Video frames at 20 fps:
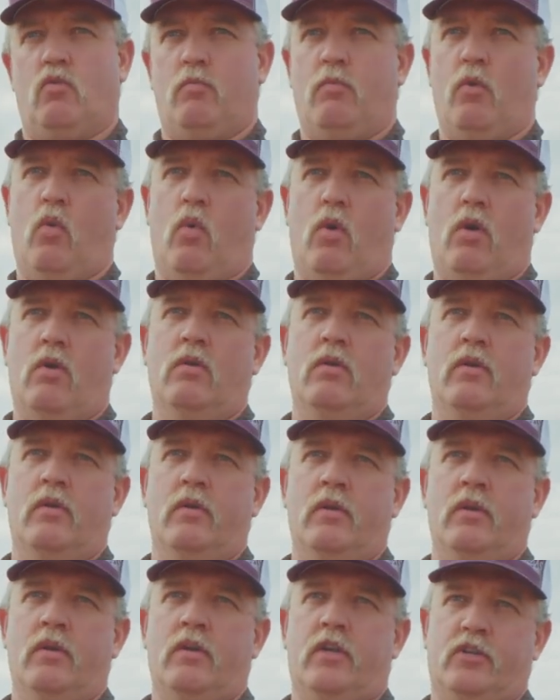rapport,
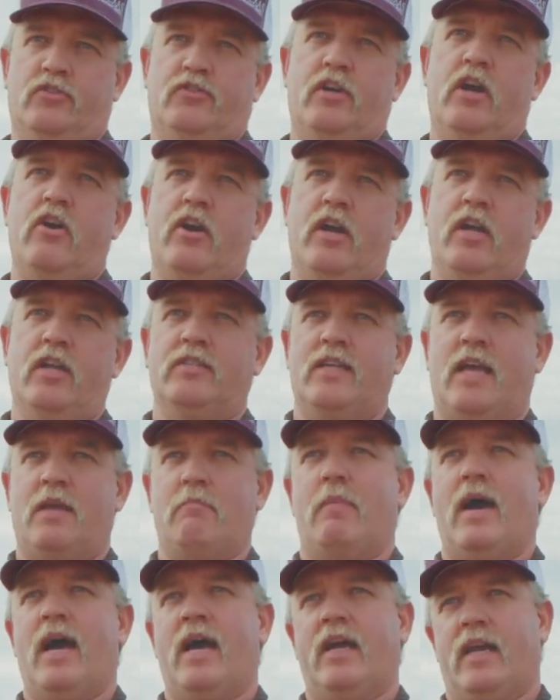because there is a
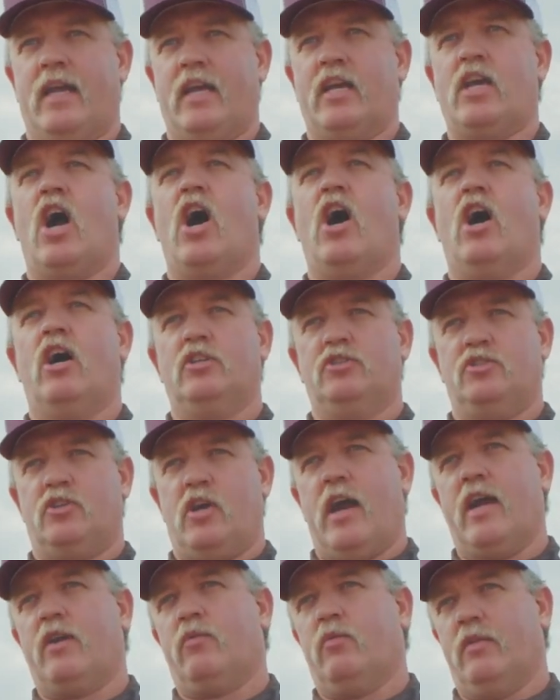binding
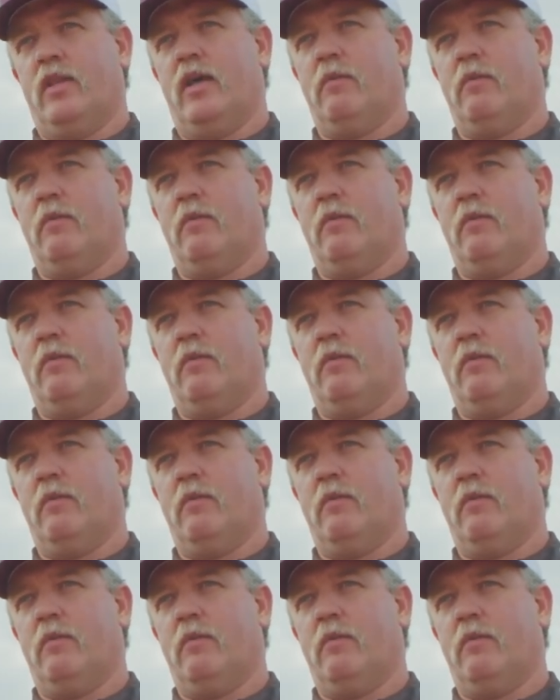contract when